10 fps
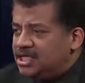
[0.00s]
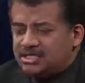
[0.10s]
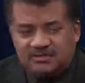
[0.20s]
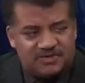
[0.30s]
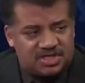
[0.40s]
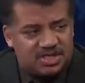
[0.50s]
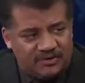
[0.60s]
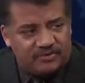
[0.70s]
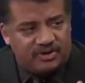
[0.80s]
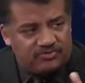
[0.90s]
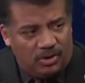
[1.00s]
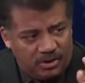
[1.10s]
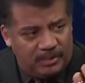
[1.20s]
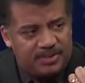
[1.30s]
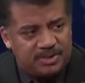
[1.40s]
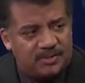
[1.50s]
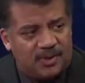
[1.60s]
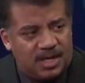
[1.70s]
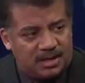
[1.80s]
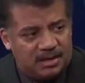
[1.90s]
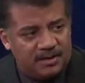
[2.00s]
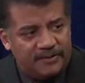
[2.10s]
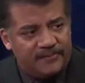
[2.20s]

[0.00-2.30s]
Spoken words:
and the history of discovery rolled up into one.